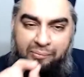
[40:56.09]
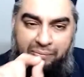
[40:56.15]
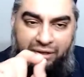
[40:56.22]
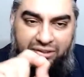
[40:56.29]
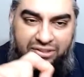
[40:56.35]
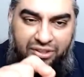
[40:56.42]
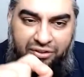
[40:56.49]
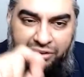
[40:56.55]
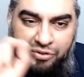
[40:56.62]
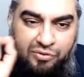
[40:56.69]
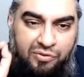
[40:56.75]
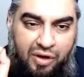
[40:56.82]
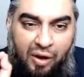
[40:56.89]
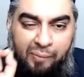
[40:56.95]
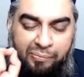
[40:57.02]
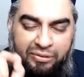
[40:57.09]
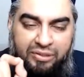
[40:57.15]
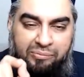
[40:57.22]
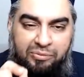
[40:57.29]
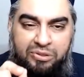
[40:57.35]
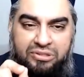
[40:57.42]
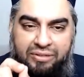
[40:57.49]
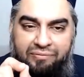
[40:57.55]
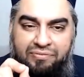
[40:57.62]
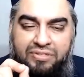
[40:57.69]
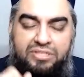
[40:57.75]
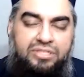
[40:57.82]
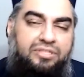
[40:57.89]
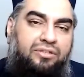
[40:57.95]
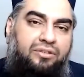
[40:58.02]
but I'll tell you, I'll put the most
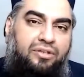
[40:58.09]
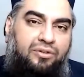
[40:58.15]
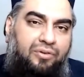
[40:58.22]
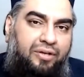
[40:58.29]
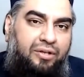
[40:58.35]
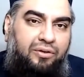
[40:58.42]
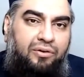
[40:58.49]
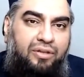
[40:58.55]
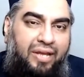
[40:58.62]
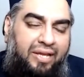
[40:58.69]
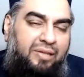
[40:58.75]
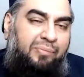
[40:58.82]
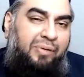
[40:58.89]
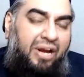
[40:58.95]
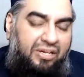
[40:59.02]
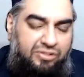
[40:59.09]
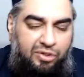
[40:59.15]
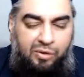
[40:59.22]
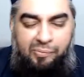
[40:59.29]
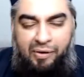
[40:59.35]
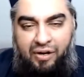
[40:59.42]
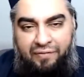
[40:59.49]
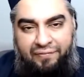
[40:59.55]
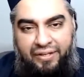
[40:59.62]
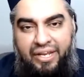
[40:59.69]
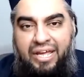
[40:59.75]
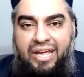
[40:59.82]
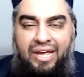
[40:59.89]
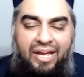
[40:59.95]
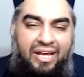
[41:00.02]
emphasis on the critical and the practical part of it.
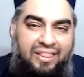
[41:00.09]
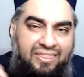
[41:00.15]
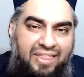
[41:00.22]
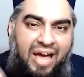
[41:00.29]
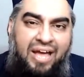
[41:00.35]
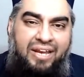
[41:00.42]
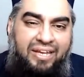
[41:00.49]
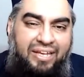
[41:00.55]
And that